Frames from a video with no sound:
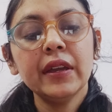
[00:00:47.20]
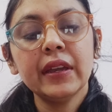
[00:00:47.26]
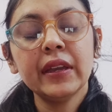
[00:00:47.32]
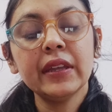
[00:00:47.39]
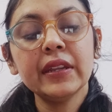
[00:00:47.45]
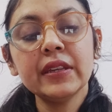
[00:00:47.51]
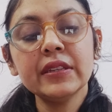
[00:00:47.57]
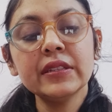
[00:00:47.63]

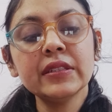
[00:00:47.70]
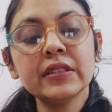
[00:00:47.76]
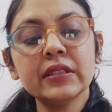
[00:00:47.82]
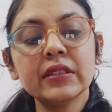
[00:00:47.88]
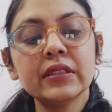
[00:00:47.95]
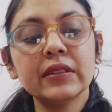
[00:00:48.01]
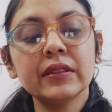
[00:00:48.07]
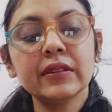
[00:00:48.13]

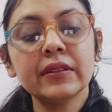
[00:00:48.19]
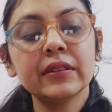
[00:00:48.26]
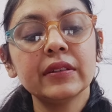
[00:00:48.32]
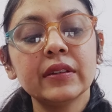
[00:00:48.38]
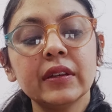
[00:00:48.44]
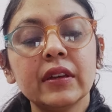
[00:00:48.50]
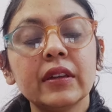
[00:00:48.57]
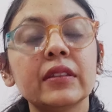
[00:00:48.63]
Aries,
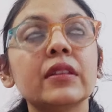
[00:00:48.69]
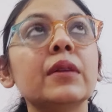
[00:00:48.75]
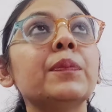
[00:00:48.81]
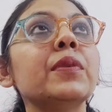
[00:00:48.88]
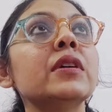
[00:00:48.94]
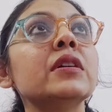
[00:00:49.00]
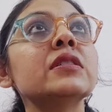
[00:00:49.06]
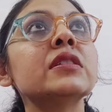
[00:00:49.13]
the
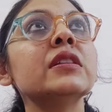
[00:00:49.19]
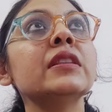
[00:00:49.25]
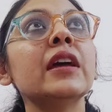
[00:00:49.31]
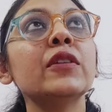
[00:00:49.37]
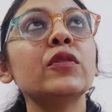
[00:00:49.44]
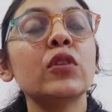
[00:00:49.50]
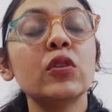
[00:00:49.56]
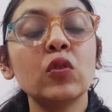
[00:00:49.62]
person
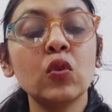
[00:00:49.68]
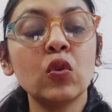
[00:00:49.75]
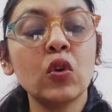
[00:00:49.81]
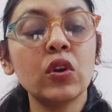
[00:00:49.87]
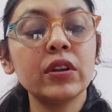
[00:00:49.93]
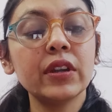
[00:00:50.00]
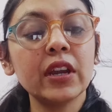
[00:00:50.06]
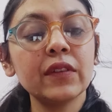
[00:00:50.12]
that you're in no
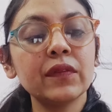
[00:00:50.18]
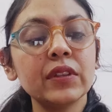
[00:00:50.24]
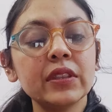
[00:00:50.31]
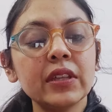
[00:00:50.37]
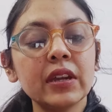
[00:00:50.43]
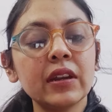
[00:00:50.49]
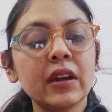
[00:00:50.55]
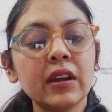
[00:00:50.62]
contact
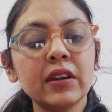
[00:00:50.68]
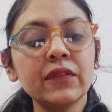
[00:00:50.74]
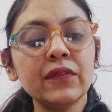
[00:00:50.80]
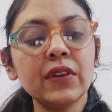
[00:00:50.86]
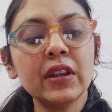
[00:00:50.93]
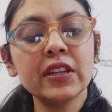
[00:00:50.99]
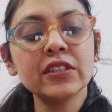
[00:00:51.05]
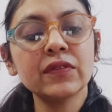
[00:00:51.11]
with, their current
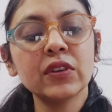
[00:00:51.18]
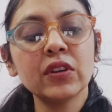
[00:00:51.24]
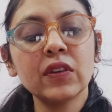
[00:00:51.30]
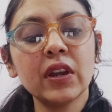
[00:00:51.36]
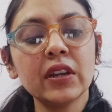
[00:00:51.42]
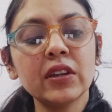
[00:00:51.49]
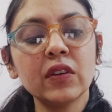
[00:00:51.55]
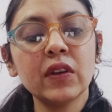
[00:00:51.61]
feelings for you
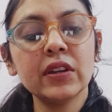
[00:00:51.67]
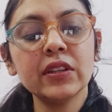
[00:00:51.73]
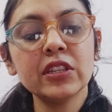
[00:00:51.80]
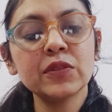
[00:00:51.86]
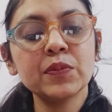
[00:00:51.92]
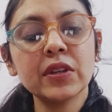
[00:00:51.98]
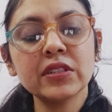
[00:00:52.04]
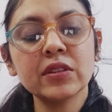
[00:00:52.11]
right now at
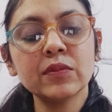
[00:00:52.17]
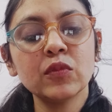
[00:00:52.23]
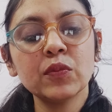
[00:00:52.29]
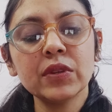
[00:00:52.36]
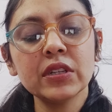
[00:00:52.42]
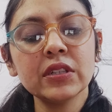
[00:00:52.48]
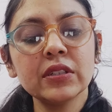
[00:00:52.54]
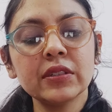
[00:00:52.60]
this present
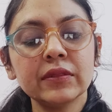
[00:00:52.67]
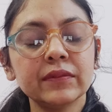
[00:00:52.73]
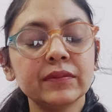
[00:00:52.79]
moment.